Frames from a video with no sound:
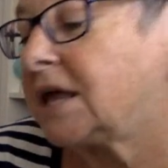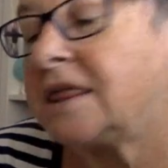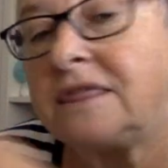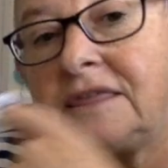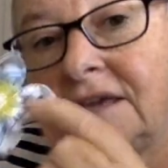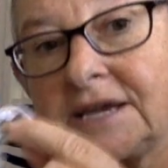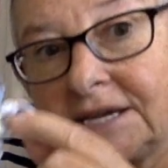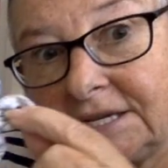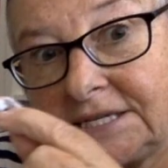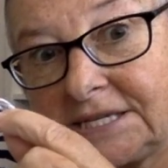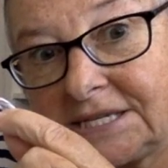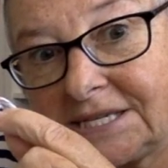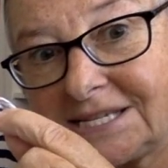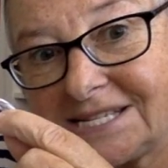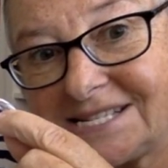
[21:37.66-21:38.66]

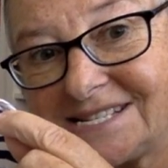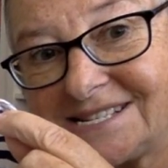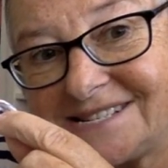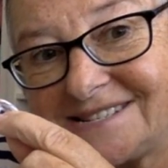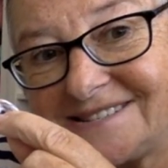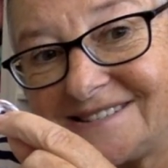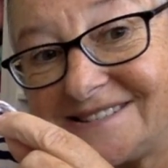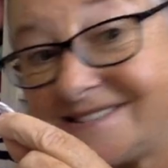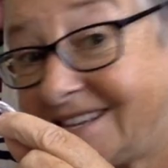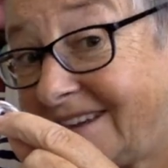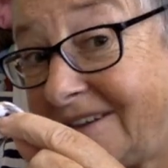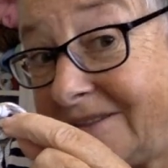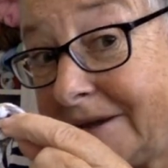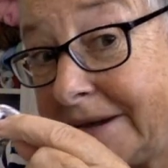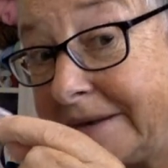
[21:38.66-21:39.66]
This is
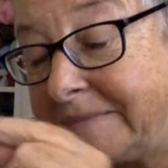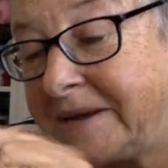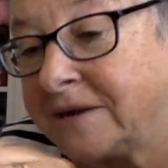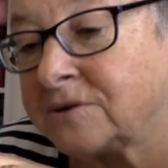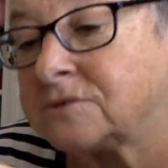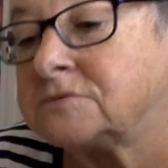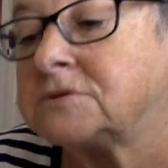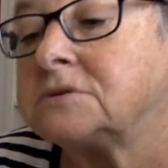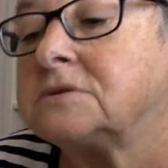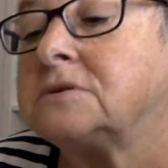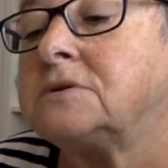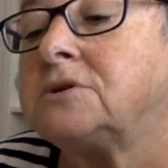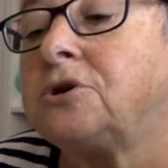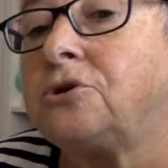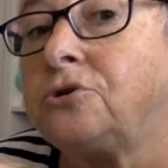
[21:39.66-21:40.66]
how they come out.
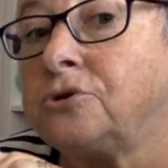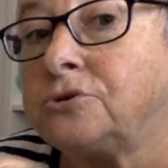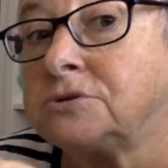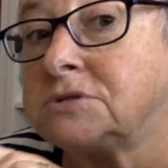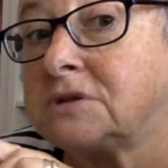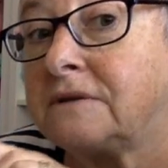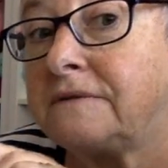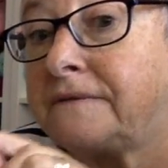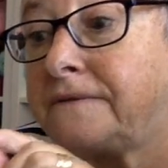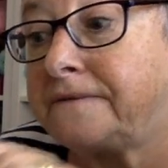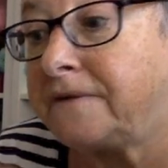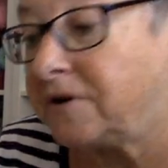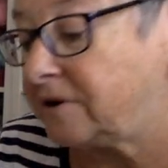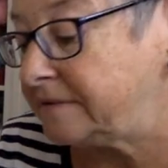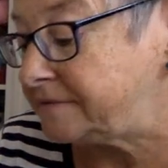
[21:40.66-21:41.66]
You use
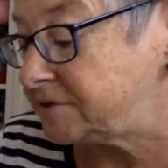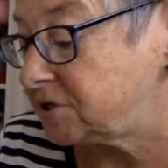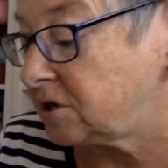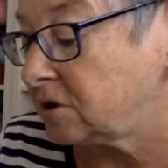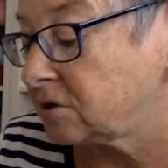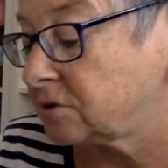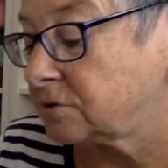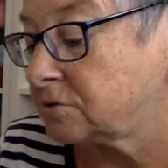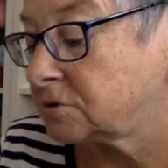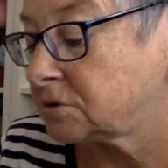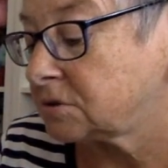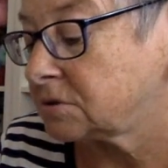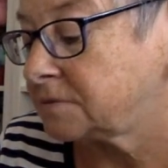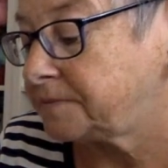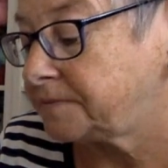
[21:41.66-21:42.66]
5 circles,